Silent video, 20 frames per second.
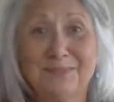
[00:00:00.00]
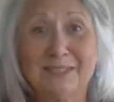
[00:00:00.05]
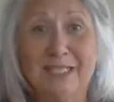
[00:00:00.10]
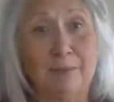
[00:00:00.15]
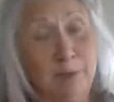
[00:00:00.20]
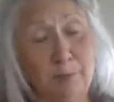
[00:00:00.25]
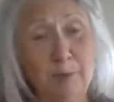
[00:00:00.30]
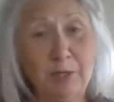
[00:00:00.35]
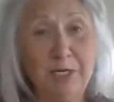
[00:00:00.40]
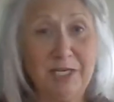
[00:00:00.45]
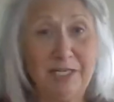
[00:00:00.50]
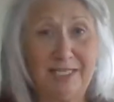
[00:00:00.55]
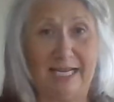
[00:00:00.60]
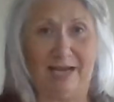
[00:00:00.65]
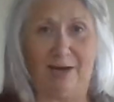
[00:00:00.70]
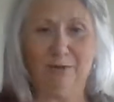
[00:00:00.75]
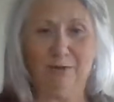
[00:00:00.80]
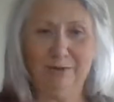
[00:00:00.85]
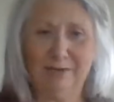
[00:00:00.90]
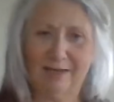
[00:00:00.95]
Let me bring you
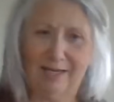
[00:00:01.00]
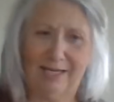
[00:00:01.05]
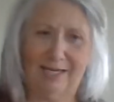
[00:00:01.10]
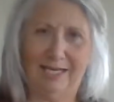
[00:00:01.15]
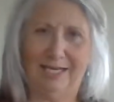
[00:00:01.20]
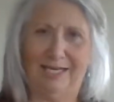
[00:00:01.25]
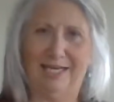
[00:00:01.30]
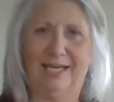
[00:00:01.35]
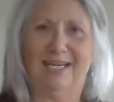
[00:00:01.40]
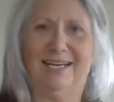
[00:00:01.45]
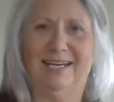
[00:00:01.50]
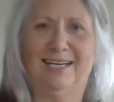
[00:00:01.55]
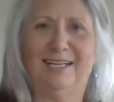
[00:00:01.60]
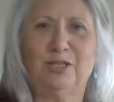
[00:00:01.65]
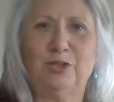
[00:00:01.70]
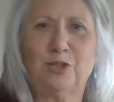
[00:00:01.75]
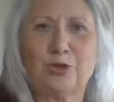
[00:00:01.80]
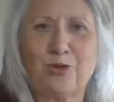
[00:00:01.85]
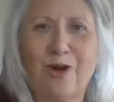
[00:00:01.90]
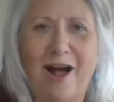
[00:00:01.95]
down
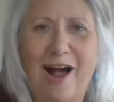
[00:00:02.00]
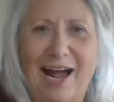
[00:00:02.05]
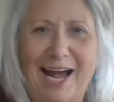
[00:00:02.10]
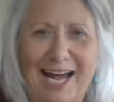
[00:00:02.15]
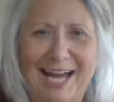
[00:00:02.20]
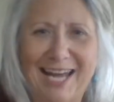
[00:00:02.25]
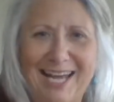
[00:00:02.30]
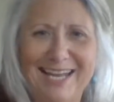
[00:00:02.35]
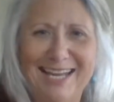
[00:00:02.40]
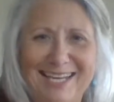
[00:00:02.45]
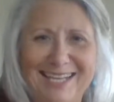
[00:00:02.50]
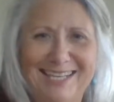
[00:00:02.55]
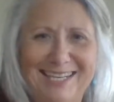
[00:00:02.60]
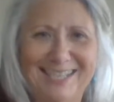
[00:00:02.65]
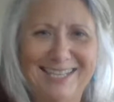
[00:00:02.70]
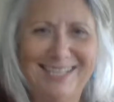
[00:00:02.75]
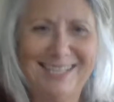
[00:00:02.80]
and try